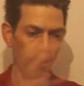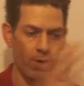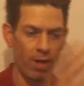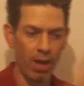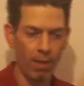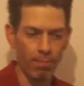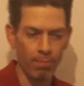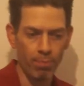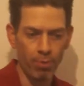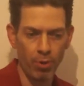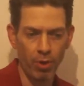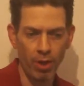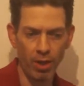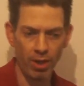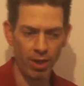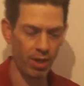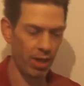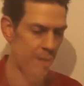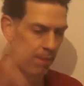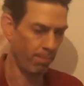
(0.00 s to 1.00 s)

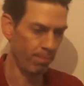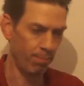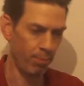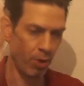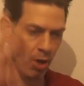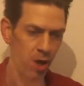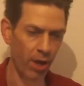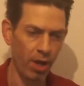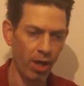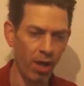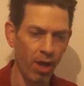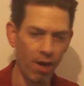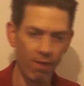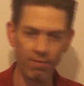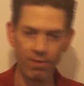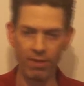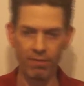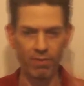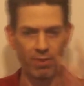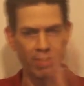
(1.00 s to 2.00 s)
kept blocking
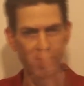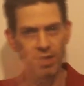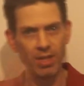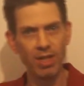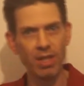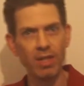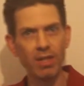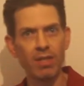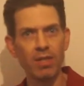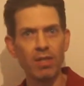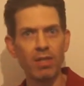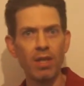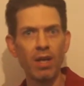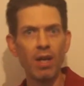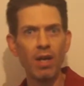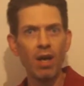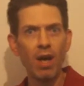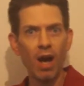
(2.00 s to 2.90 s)
off different scenes